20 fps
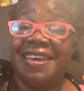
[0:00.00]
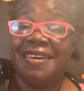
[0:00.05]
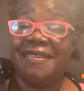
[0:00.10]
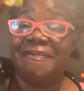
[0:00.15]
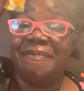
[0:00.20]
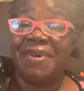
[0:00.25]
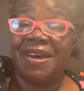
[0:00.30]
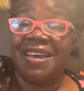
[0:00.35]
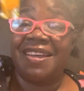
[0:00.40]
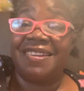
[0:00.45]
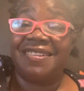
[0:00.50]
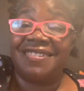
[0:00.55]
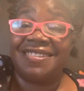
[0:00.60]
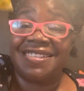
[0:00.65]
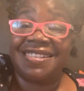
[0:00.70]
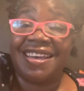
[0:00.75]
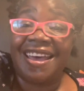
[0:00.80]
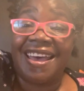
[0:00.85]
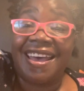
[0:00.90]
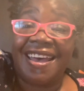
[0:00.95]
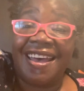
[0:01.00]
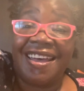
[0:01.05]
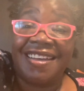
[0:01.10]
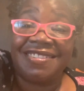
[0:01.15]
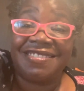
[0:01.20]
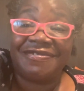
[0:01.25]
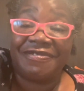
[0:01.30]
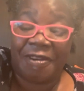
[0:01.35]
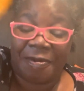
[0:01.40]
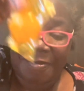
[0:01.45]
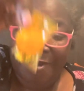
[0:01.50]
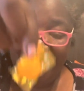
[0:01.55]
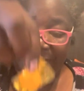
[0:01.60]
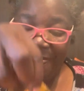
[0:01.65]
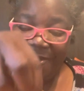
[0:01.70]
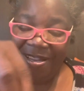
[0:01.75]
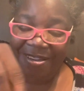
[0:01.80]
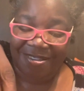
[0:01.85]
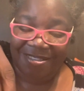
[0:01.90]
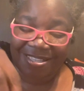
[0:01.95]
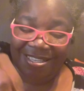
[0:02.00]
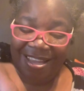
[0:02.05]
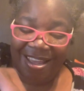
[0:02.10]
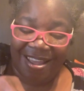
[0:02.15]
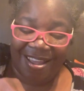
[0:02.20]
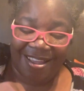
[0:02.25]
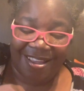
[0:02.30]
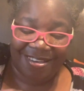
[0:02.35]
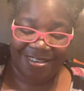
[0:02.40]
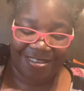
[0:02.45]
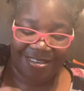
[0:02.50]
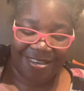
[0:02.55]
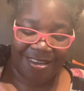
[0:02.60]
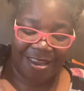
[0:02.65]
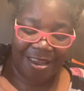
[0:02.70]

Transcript: Butterscotch from my butterscotch.